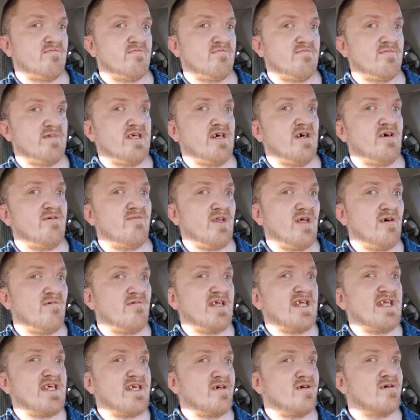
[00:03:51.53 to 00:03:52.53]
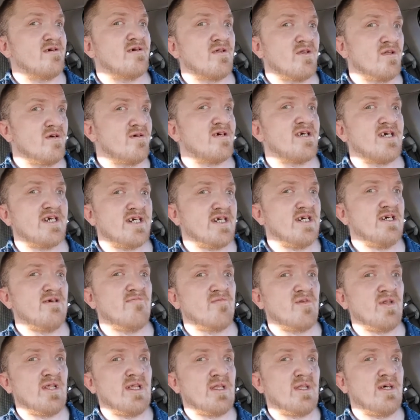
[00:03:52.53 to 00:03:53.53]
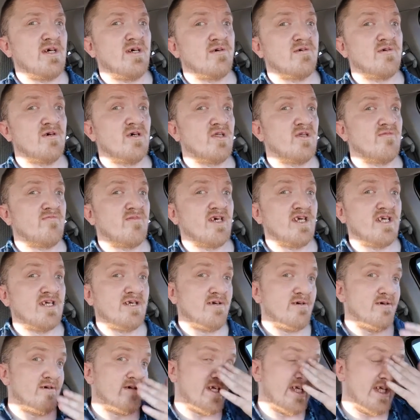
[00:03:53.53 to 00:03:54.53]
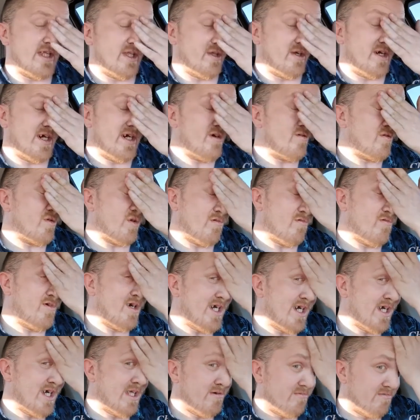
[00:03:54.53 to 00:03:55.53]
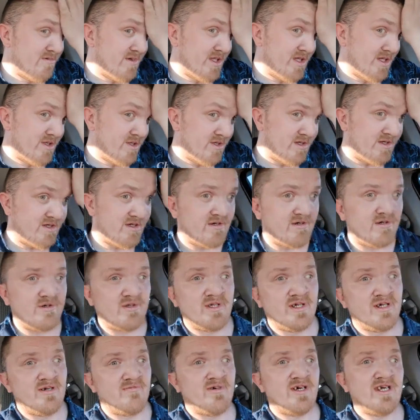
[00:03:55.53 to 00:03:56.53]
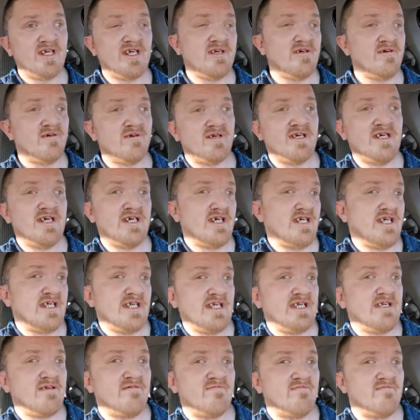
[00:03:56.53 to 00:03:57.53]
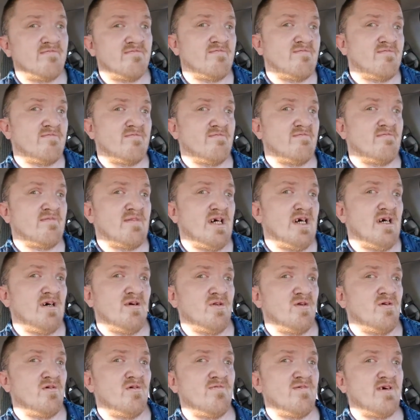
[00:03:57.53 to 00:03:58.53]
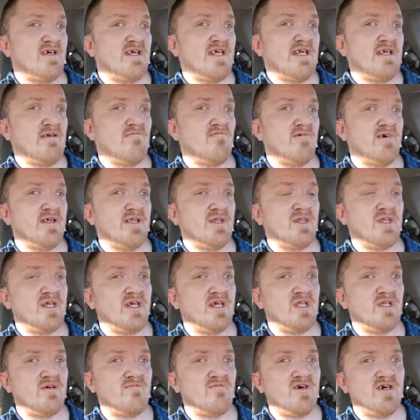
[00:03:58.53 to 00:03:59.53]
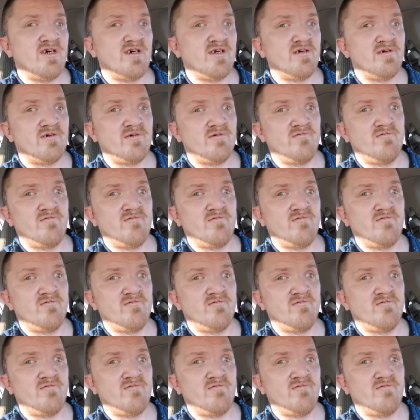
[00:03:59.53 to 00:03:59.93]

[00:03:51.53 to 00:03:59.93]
So I mean, I was starting to look at Cummins later on in my search, and I don't know why I didn't really look early in my search. I don't know if I just wasn't thinking about it or